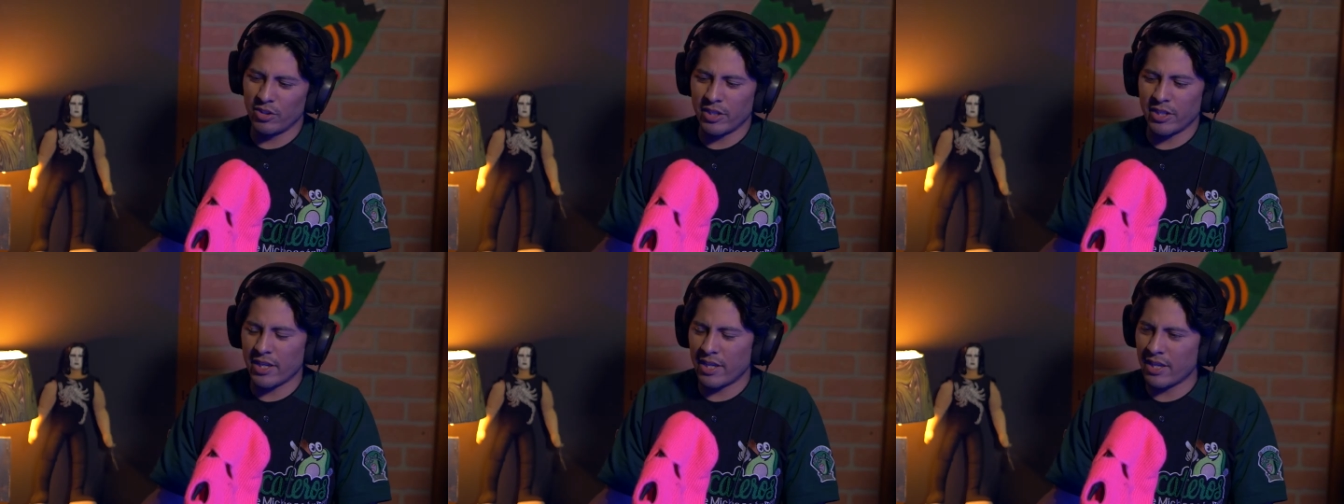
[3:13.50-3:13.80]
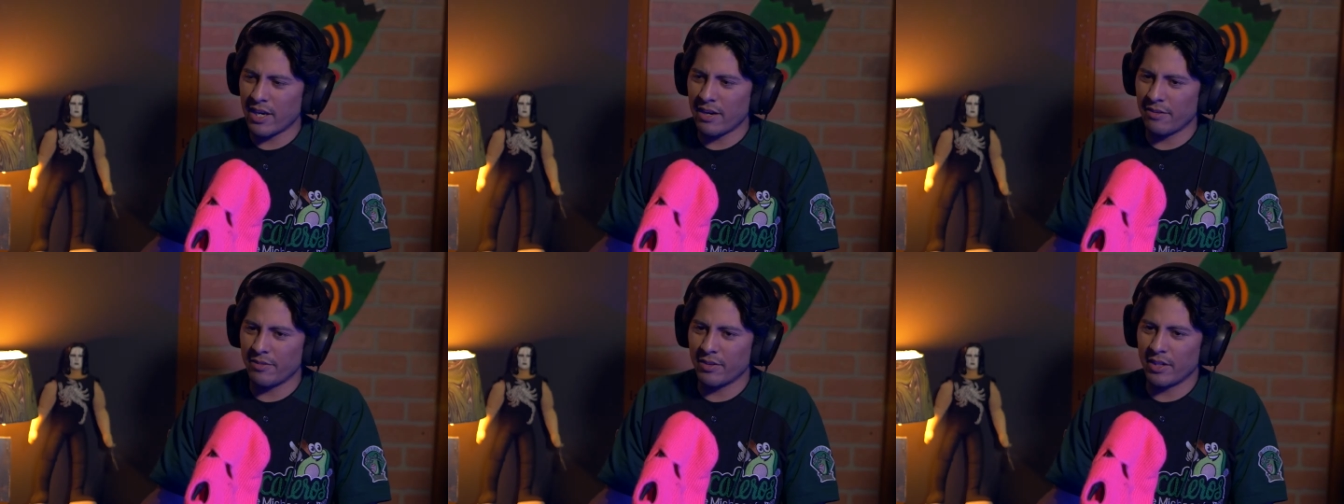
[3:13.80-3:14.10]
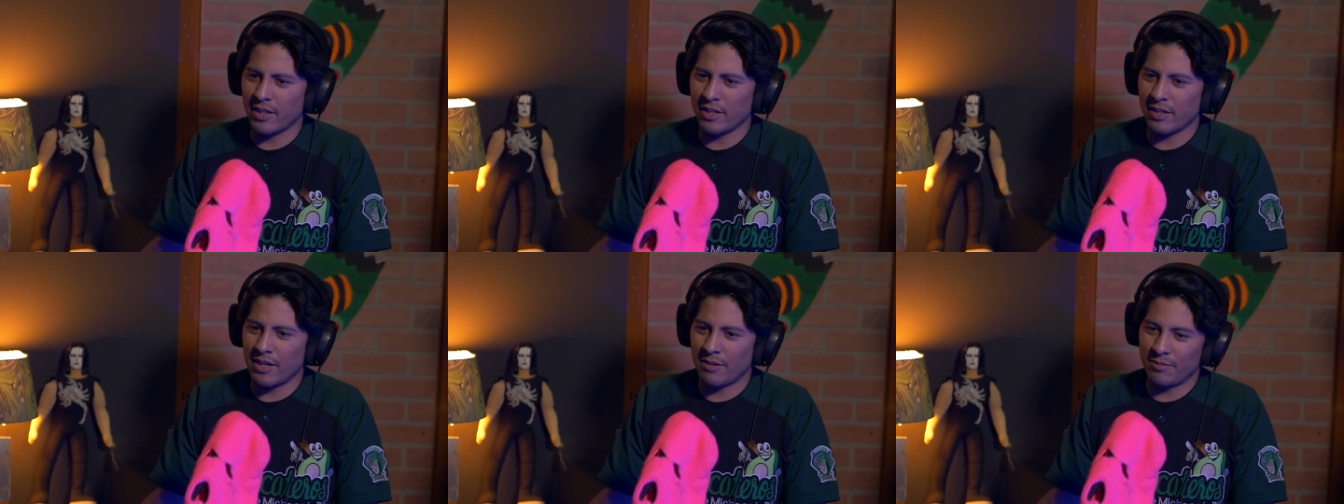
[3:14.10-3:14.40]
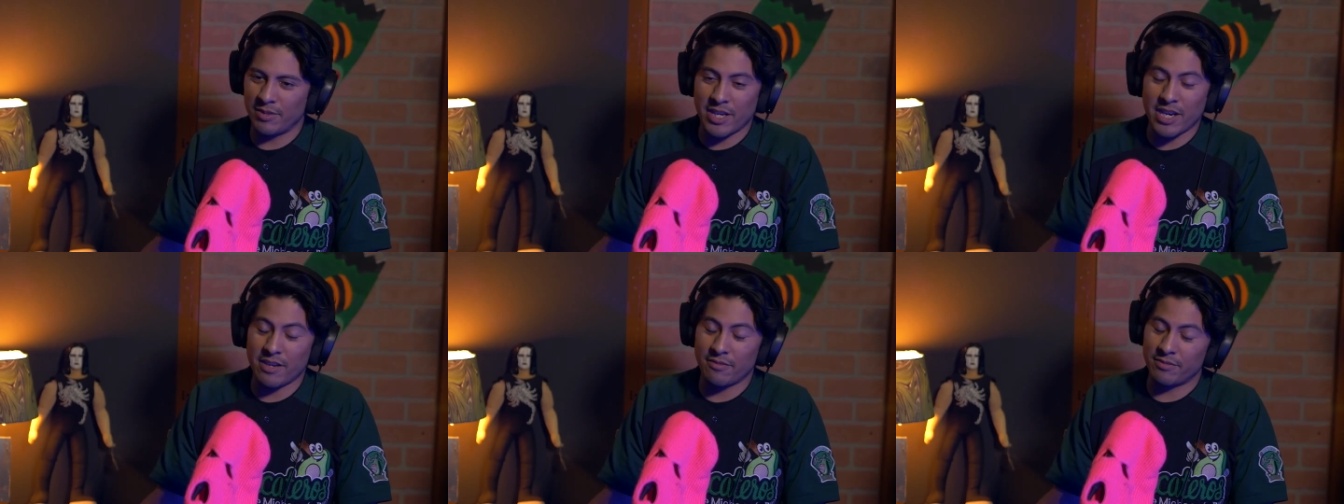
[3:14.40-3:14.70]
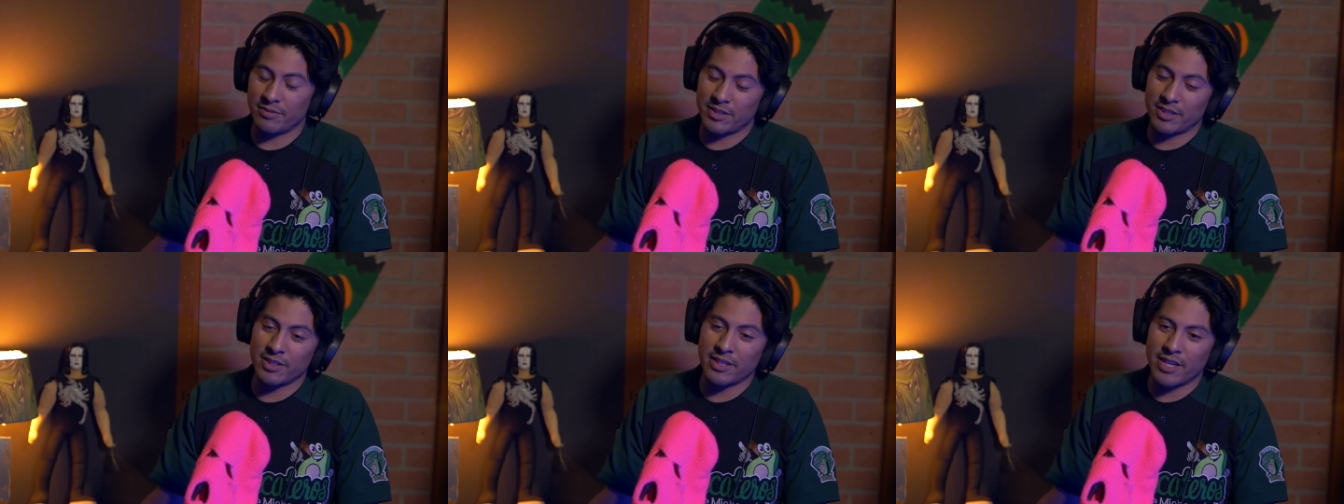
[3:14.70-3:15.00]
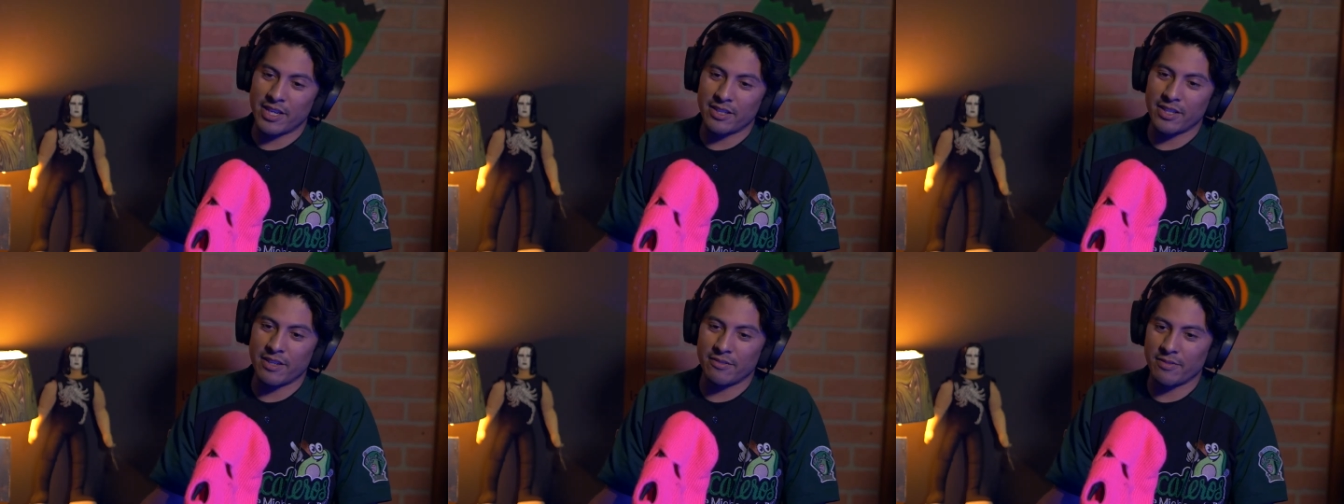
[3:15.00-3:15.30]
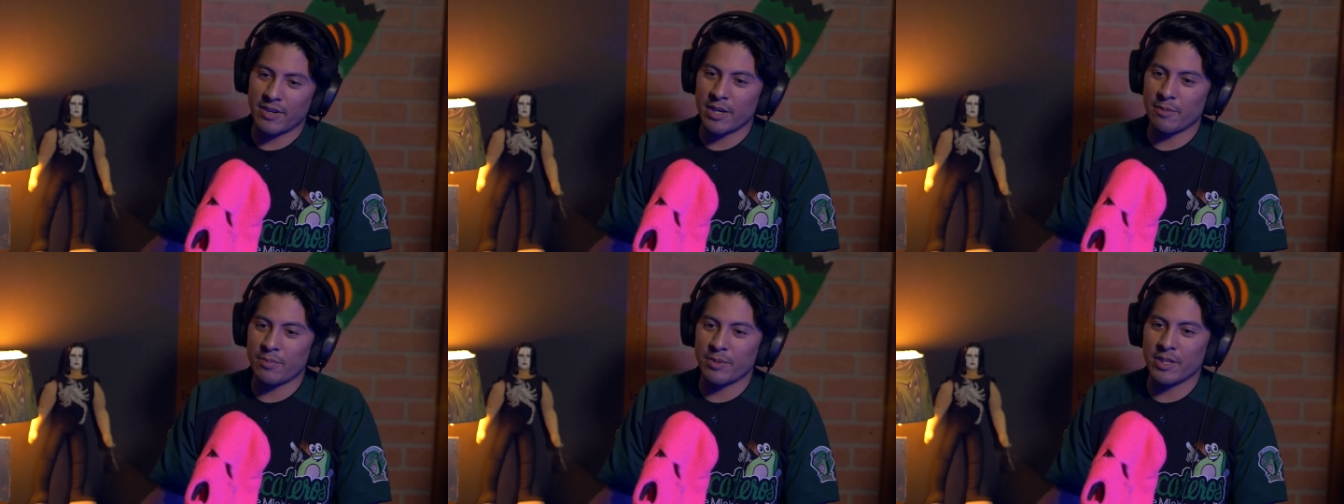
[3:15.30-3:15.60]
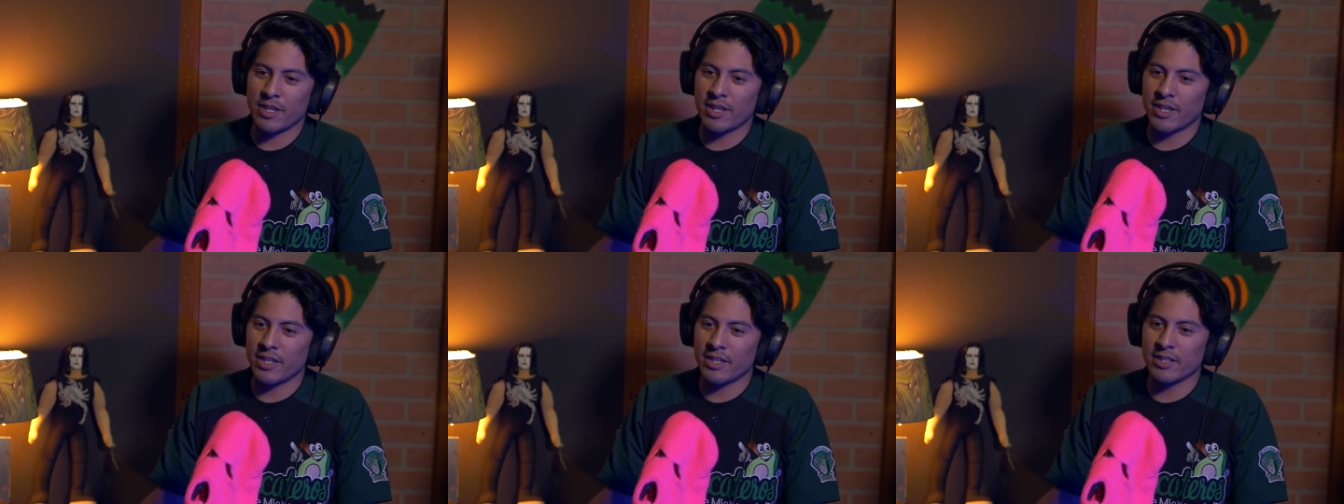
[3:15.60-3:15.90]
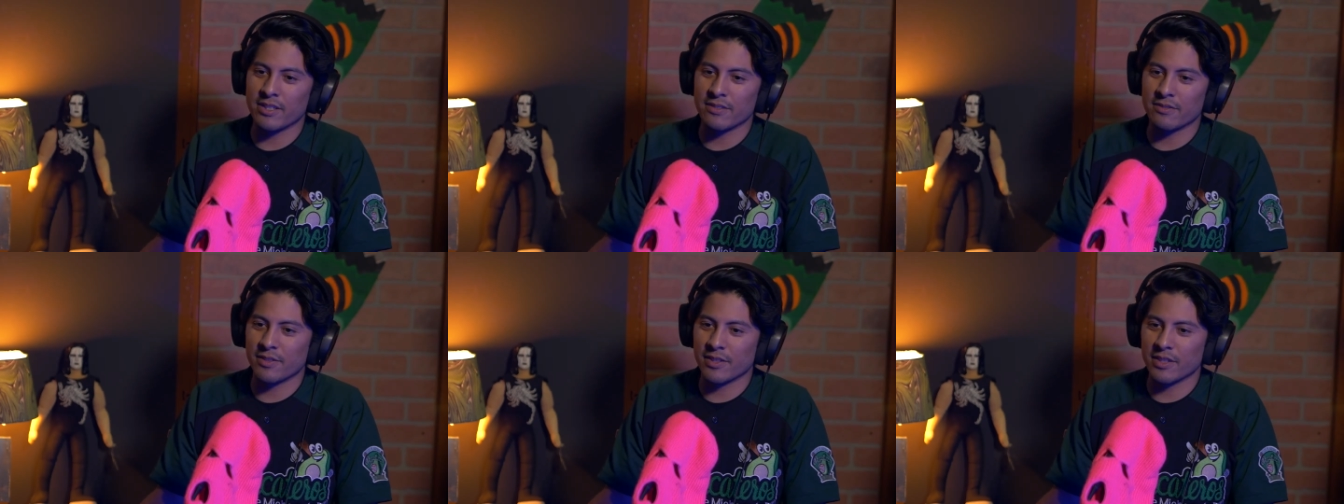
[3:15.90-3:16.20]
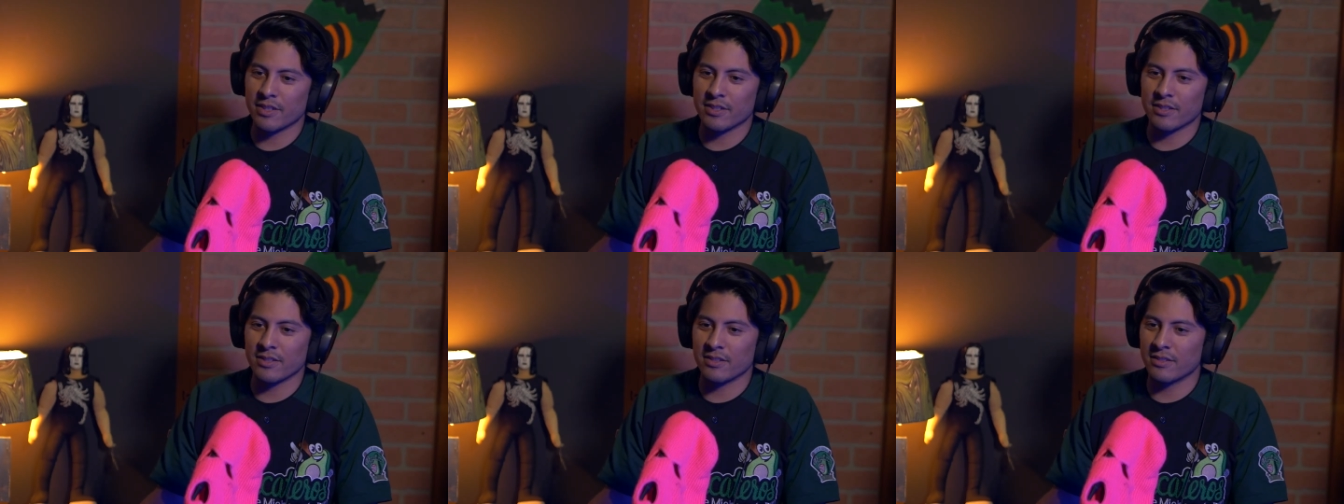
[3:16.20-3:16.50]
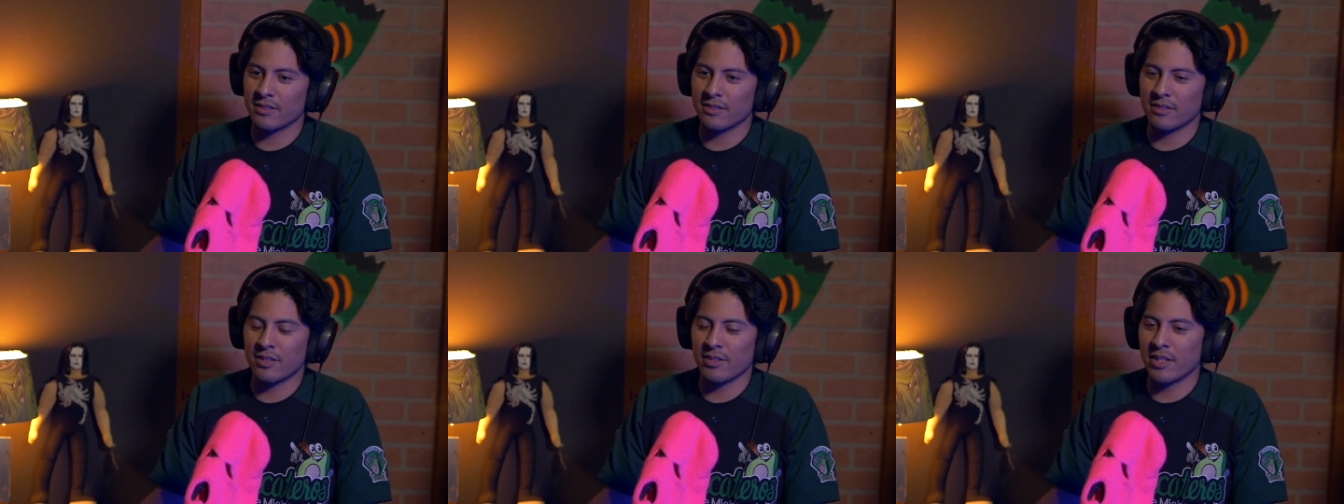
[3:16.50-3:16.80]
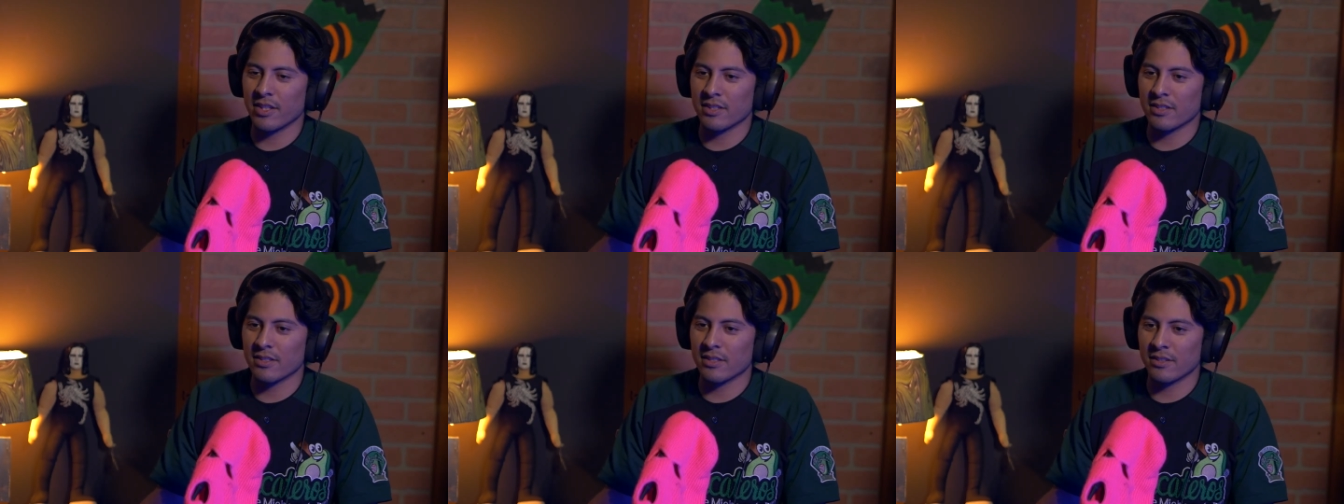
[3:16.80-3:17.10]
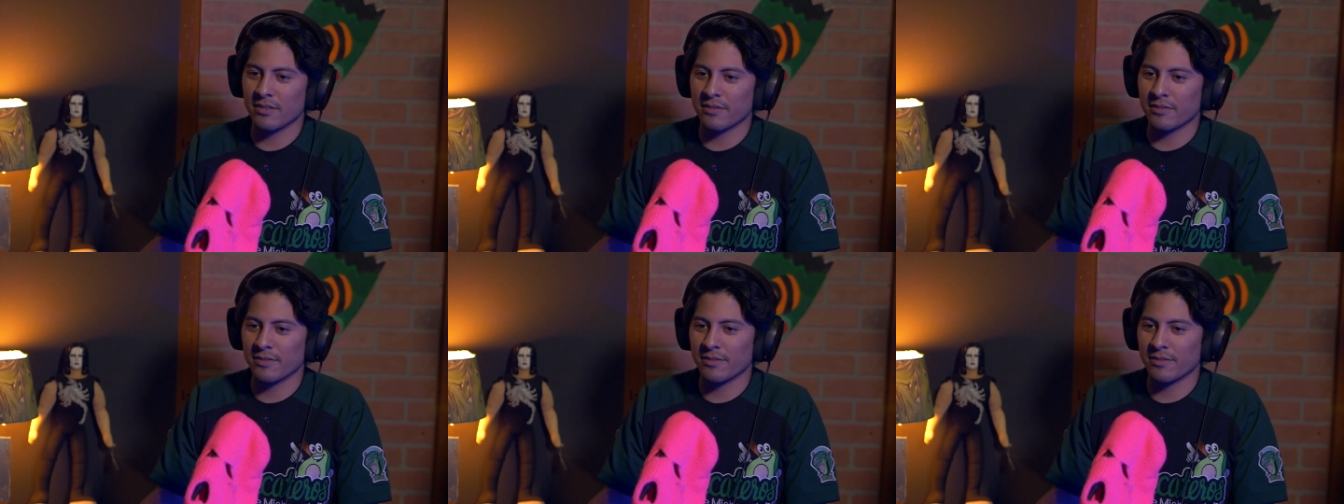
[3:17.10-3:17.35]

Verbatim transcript: They have a, um, they have, ton- yeah, they have IPAs, fucking all that stuff.